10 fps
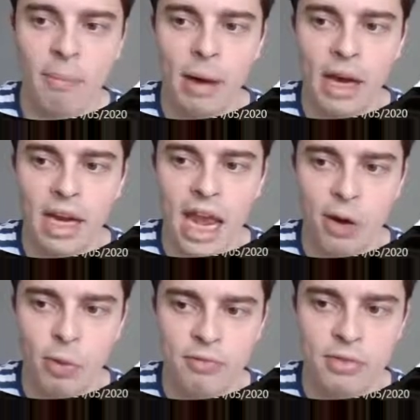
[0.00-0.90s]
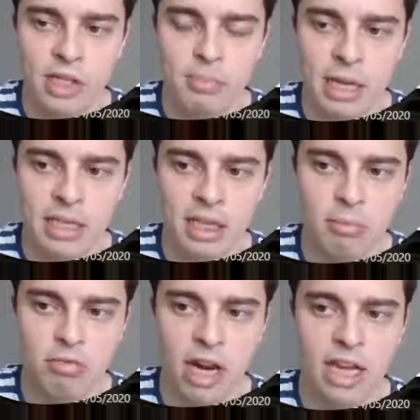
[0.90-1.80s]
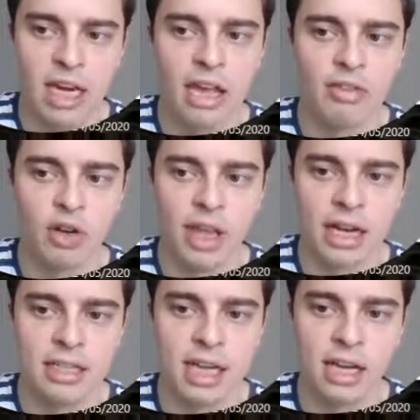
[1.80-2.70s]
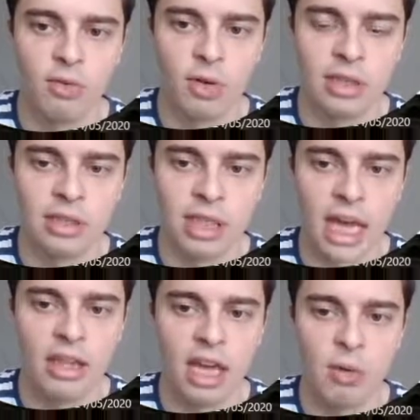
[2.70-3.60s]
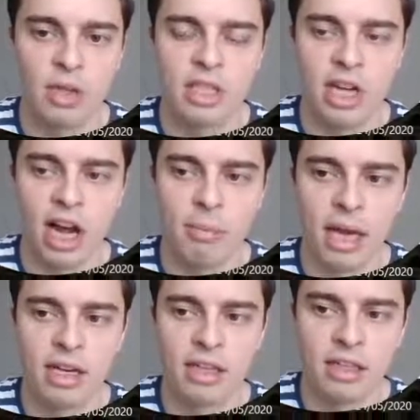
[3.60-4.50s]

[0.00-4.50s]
But now we're just basically breaking even on that second leg there with Sky Bet.